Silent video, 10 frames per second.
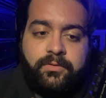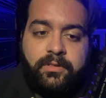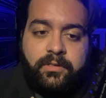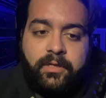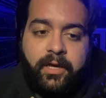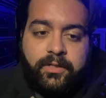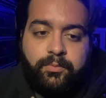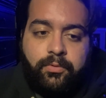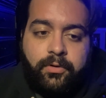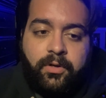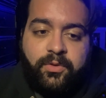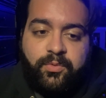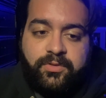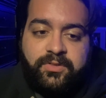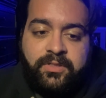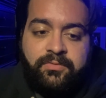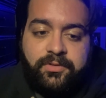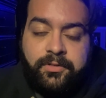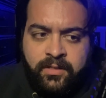the gas port on the receiver.